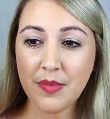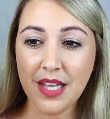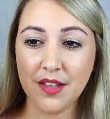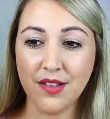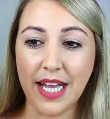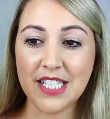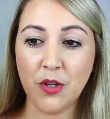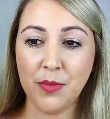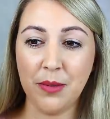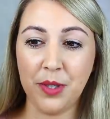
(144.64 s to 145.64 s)
The lights
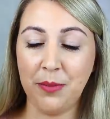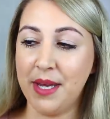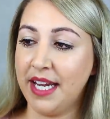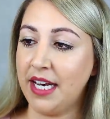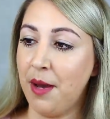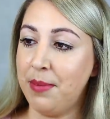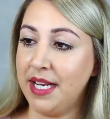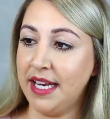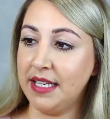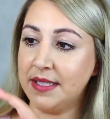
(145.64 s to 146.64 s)
won't be able to pick it up,
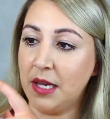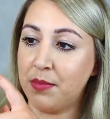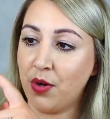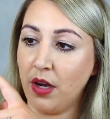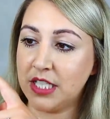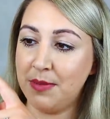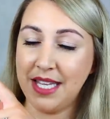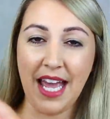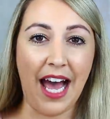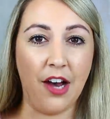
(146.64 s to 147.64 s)
but it is
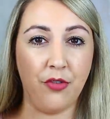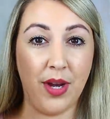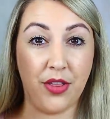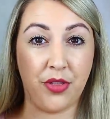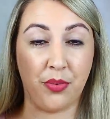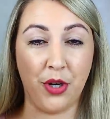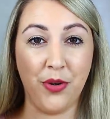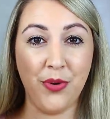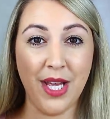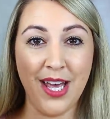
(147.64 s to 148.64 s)
approximately halfway
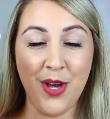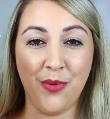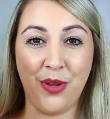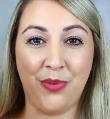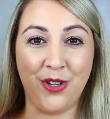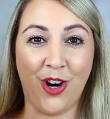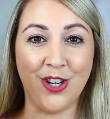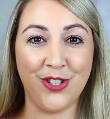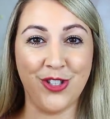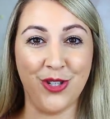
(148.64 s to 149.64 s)
through with
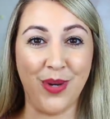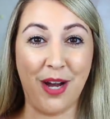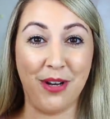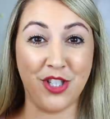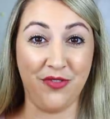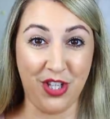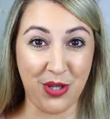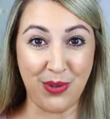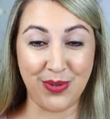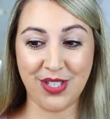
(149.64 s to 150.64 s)
regards to how much I've
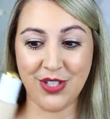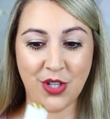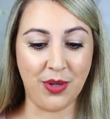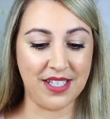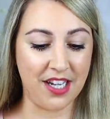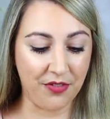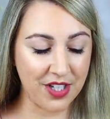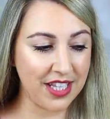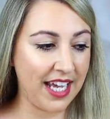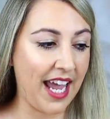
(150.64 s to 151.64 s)
used. So it's
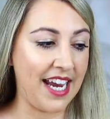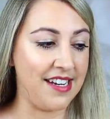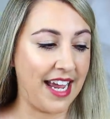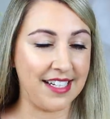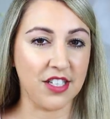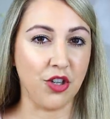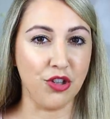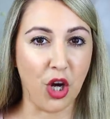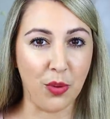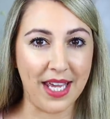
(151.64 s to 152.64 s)
definitely a nice,
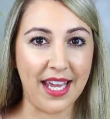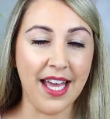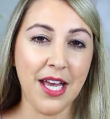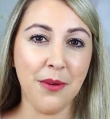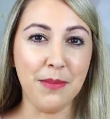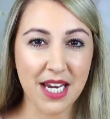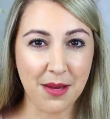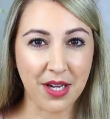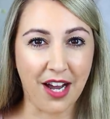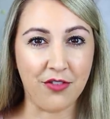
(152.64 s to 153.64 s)
glowy,
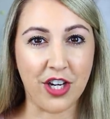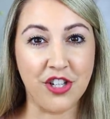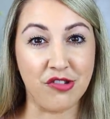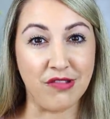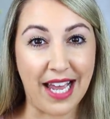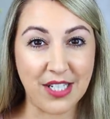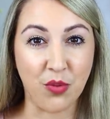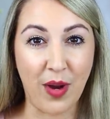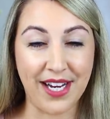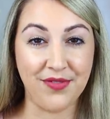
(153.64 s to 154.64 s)
medium coverage,
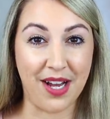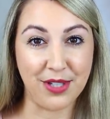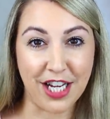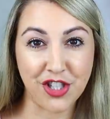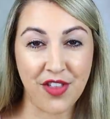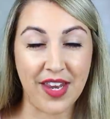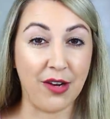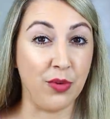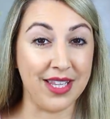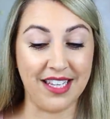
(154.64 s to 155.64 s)
lightweight foundation that I
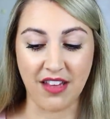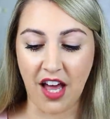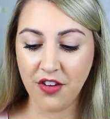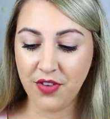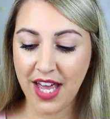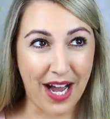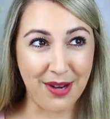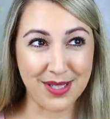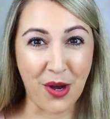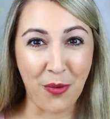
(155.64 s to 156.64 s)
really love. I
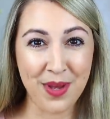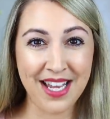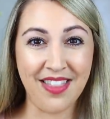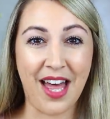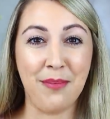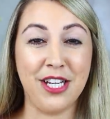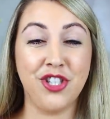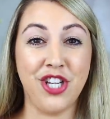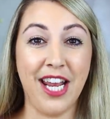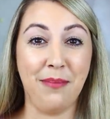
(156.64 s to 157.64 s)
was hoping that my
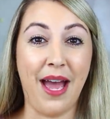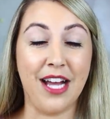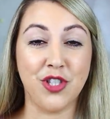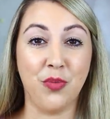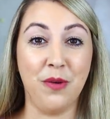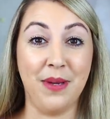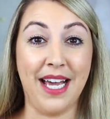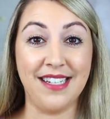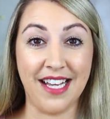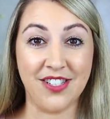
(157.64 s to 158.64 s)
shade match would be
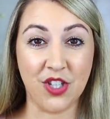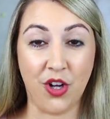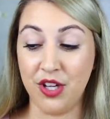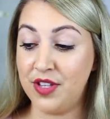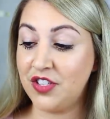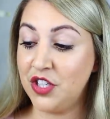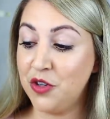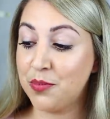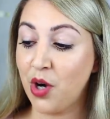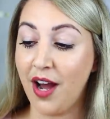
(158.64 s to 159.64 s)
identical in this
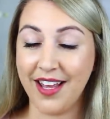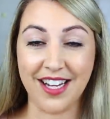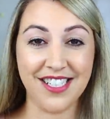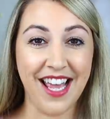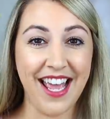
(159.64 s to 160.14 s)
new product,